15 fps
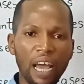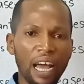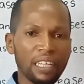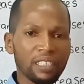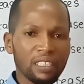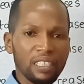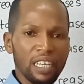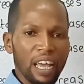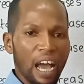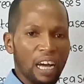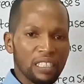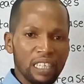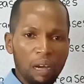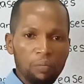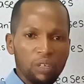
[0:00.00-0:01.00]
that the
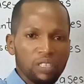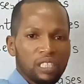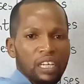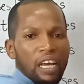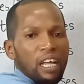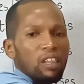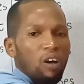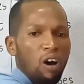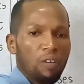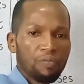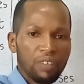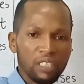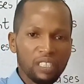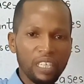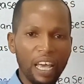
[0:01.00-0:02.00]
outermost shell
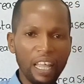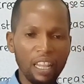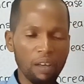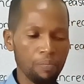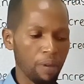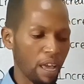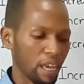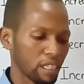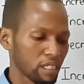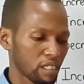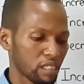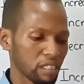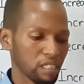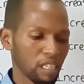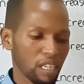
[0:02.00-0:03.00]
of this element
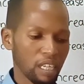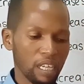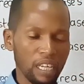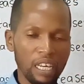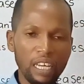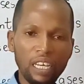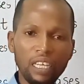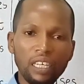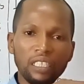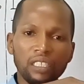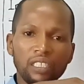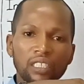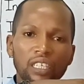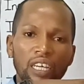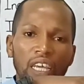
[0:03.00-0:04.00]

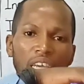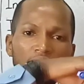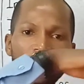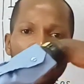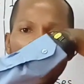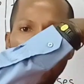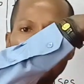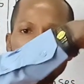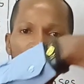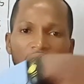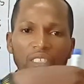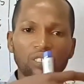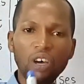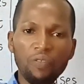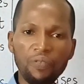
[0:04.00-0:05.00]
is the
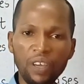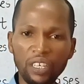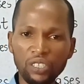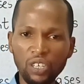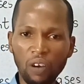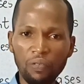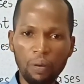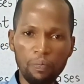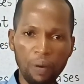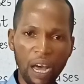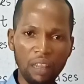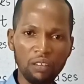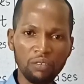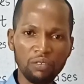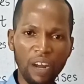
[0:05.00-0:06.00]
outer surface of the
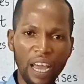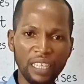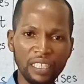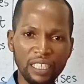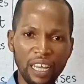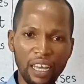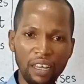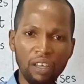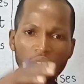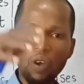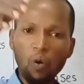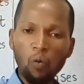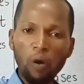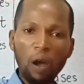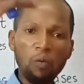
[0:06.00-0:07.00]
balloon right here.
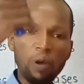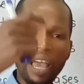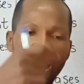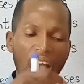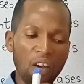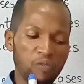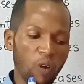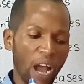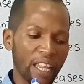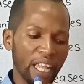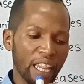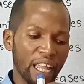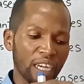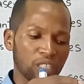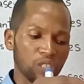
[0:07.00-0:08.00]
When we have 1
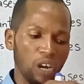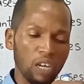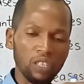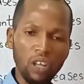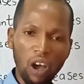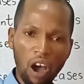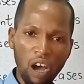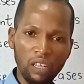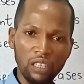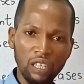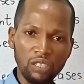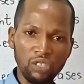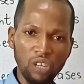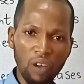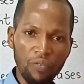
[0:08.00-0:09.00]
electron on
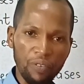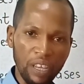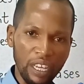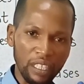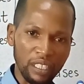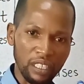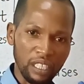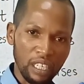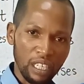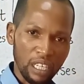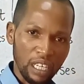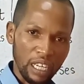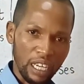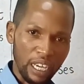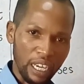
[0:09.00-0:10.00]
the surface,
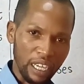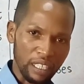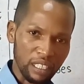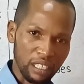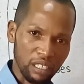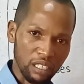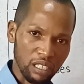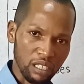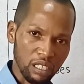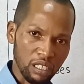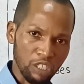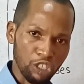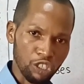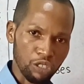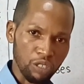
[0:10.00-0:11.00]
it
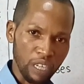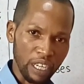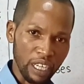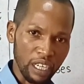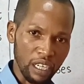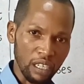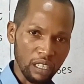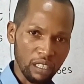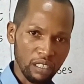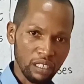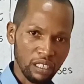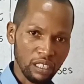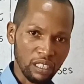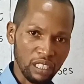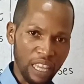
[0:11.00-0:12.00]
shrinks
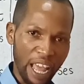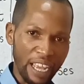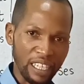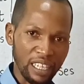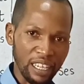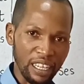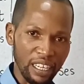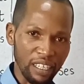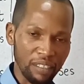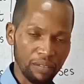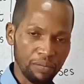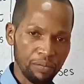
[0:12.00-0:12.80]
slightly.